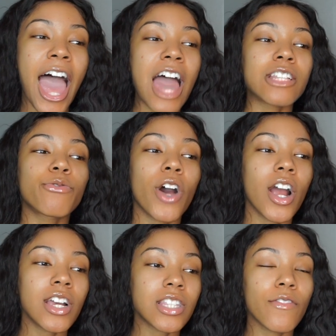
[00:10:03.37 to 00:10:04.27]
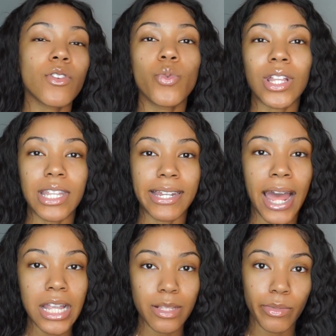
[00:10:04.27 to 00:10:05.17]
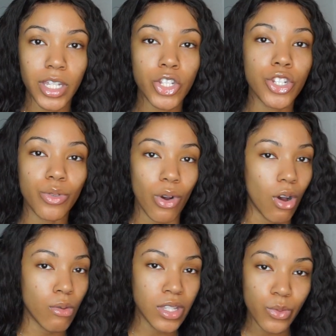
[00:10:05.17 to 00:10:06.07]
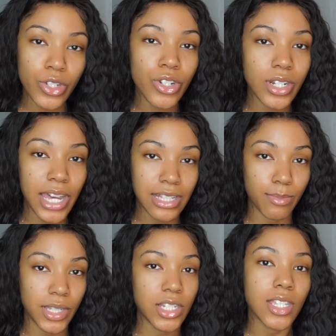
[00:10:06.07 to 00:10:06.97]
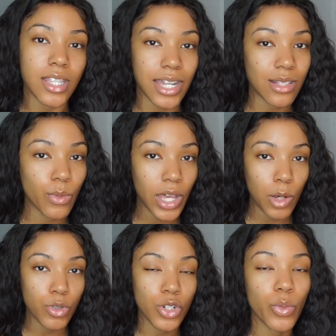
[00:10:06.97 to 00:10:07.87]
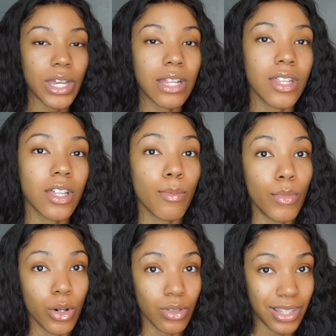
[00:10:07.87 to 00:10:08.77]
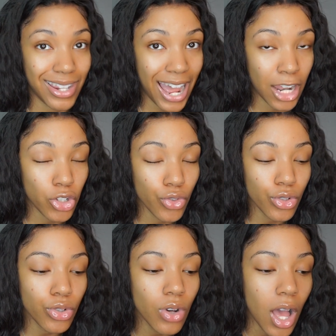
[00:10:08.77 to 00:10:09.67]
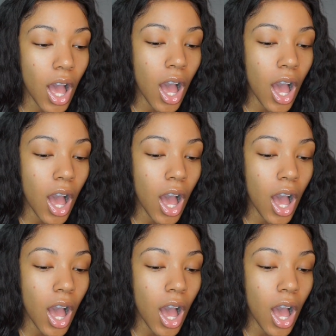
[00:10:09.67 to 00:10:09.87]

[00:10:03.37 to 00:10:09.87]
As far as if you want the knots bleach, you always want your knots bleach because that's what helps your wig look most natural.